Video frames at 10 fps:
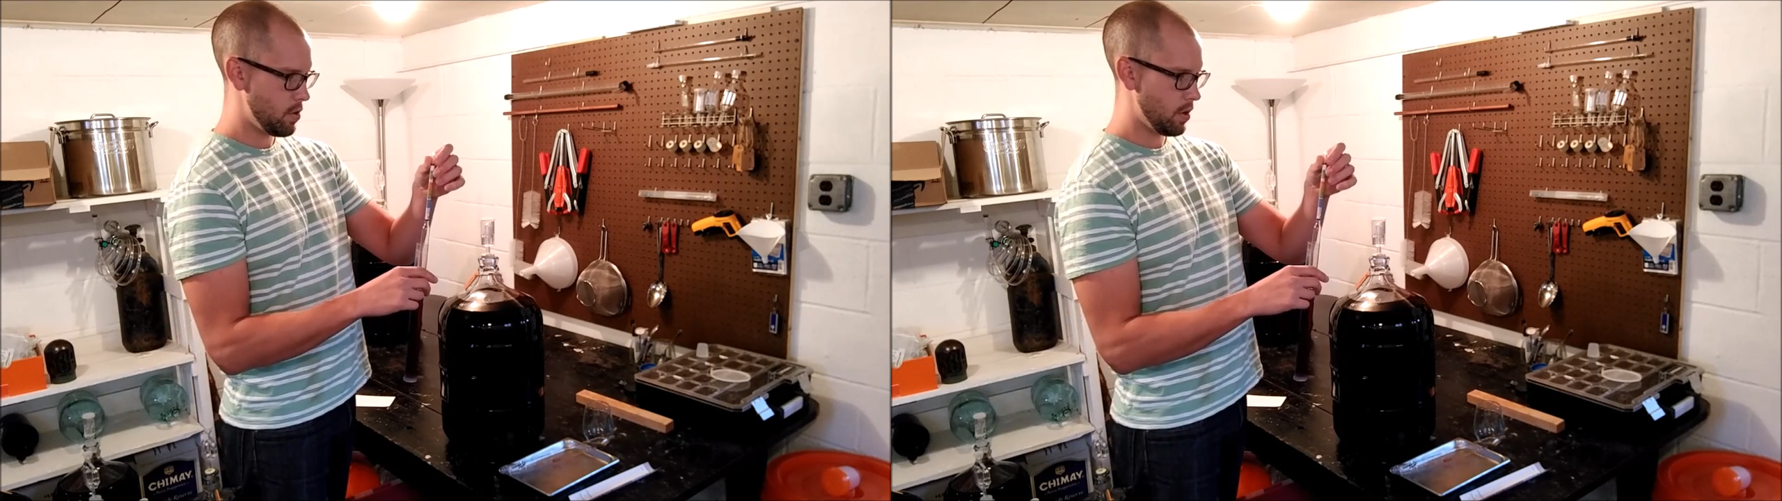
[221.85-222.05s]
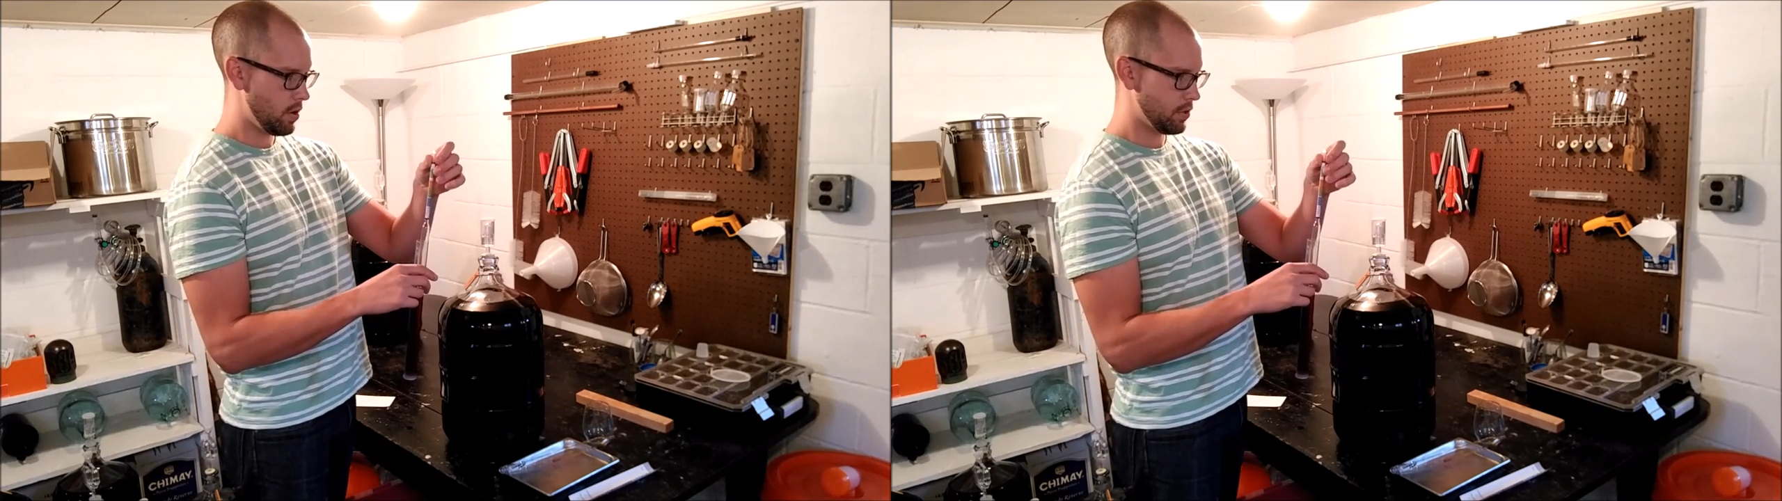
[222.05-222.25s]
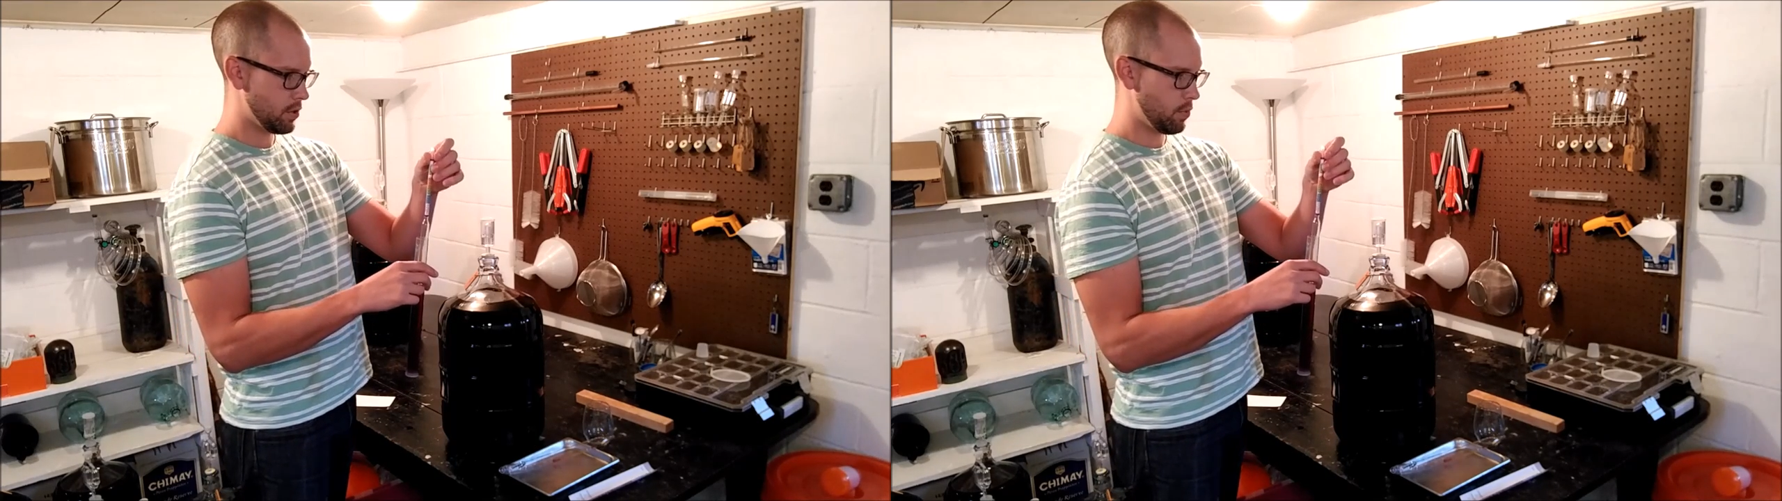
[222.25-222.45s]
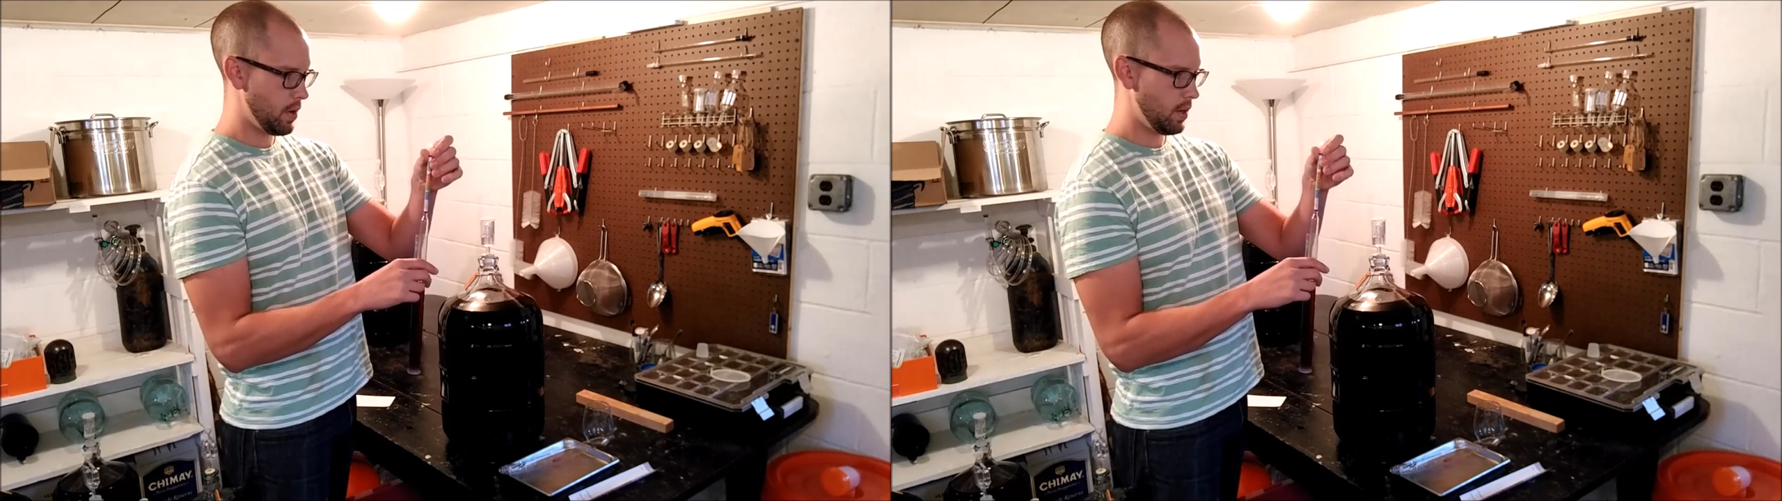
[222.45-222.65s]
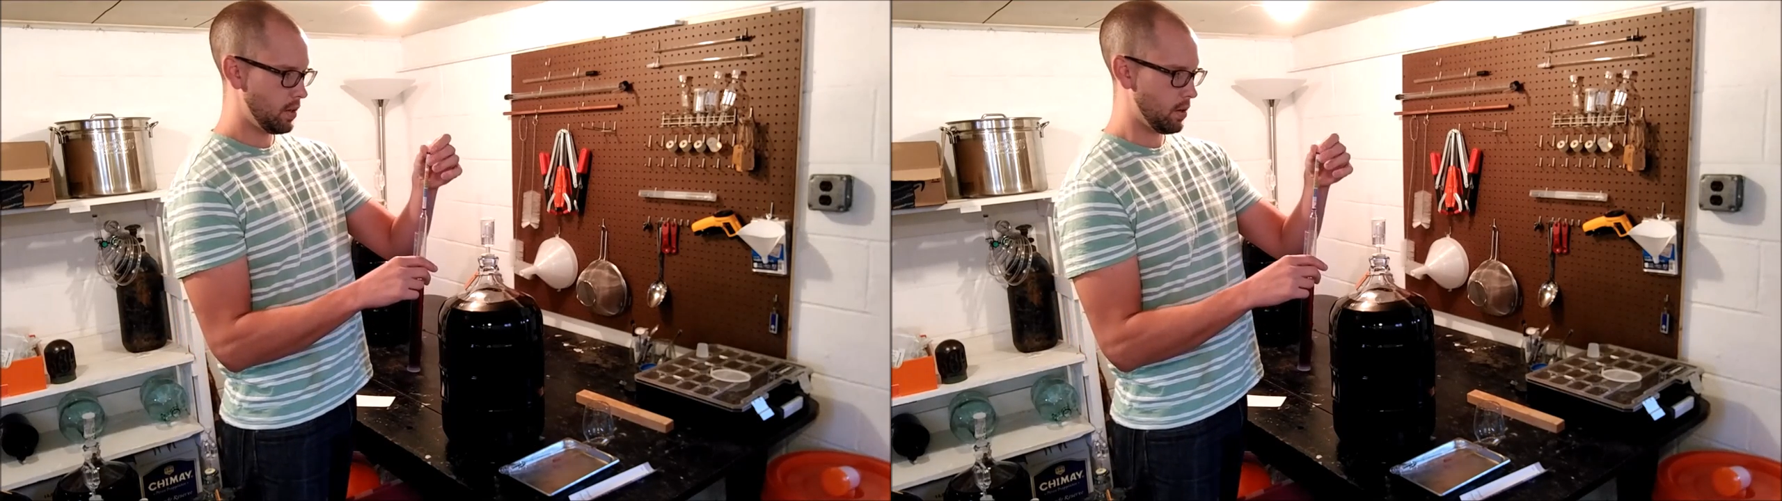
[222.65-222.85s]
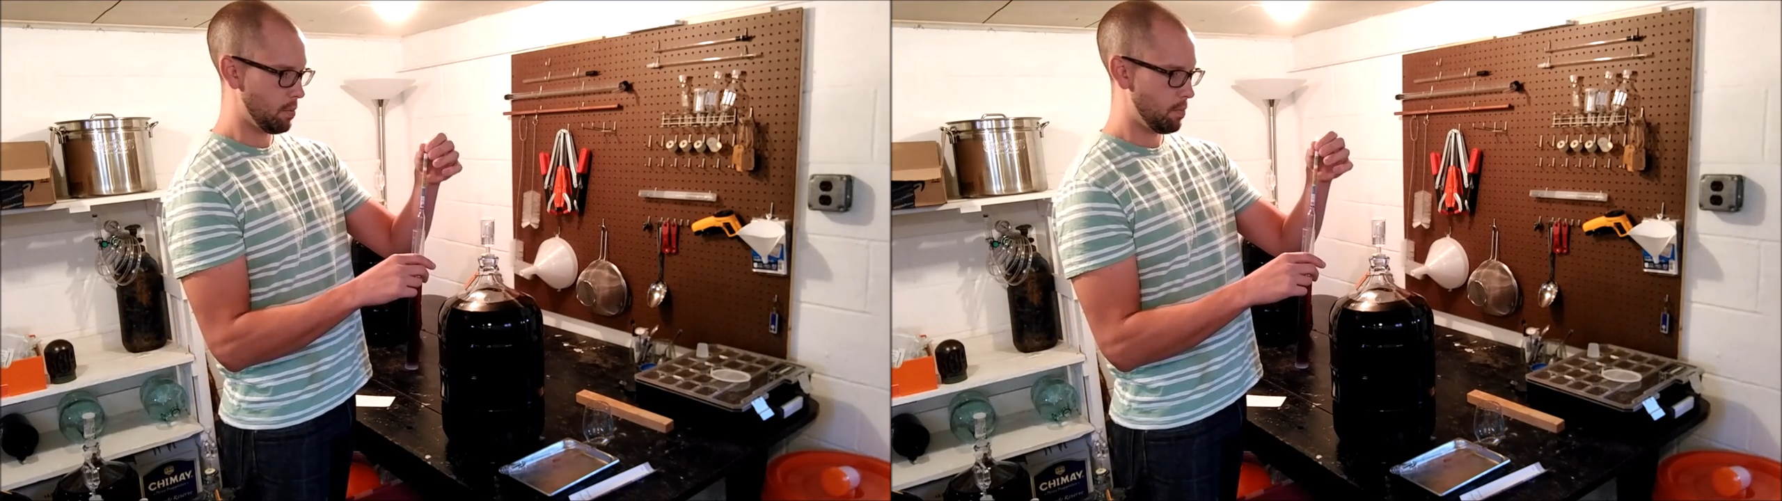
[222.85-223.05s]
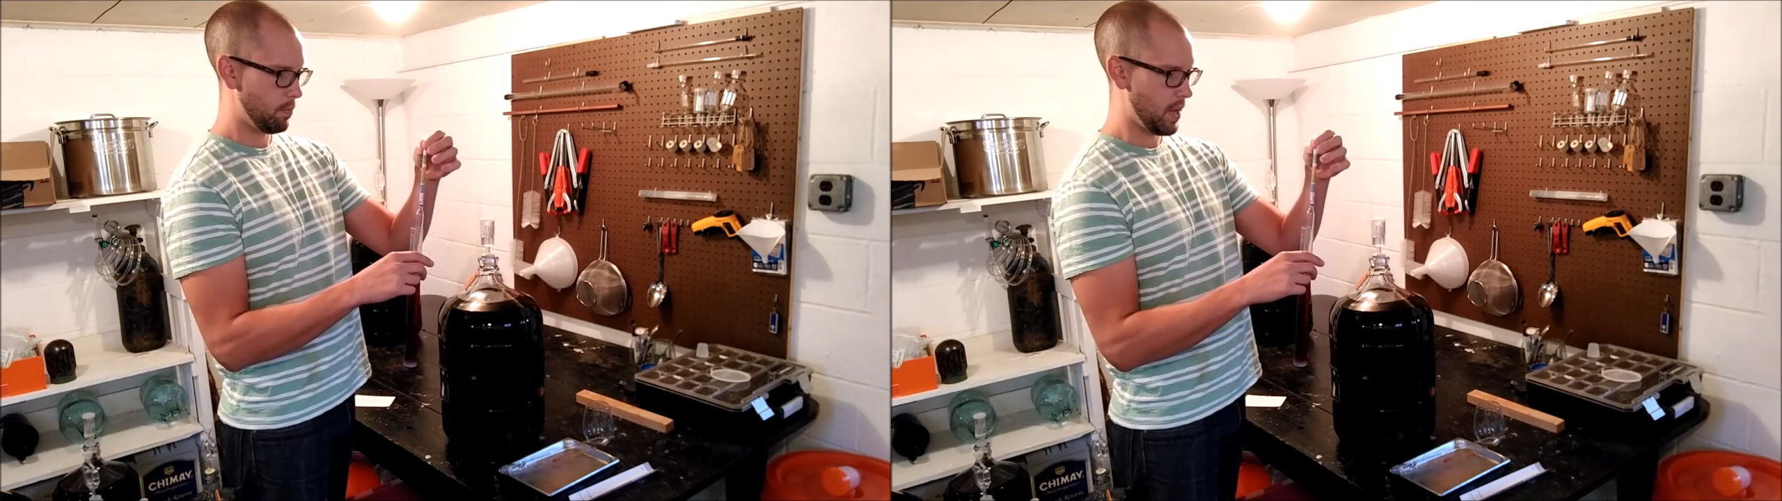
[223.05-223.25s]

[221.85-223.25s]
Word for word: You can also read the